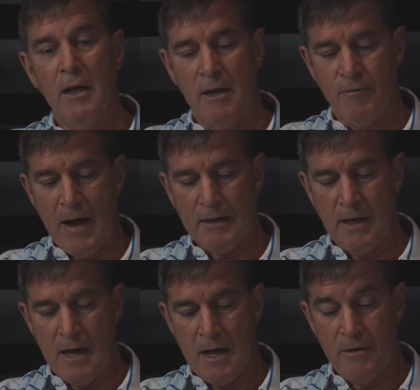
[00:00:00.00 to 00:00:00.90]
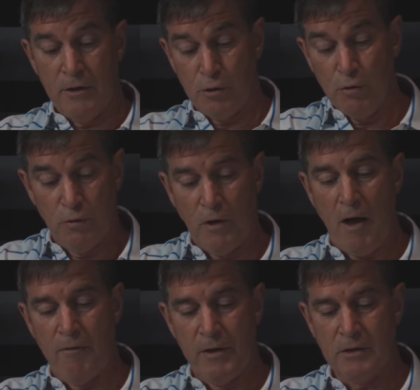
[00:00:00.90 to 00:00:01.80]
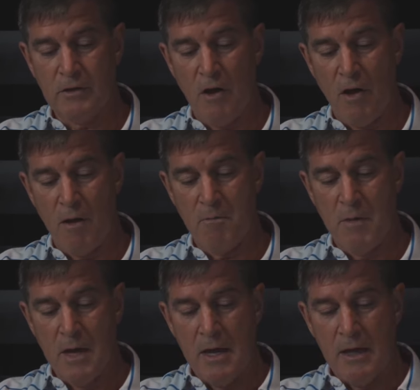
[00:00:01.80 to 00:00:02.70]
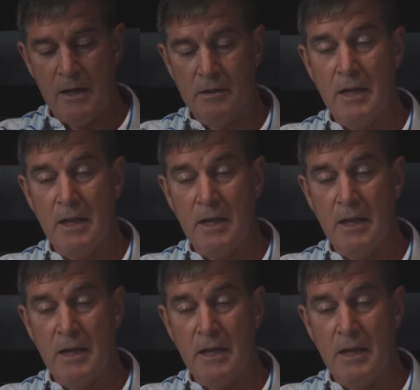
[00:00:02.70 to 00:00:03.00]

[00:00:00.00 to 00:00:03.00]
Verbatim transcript: In fact, uh, the truth of this psalm is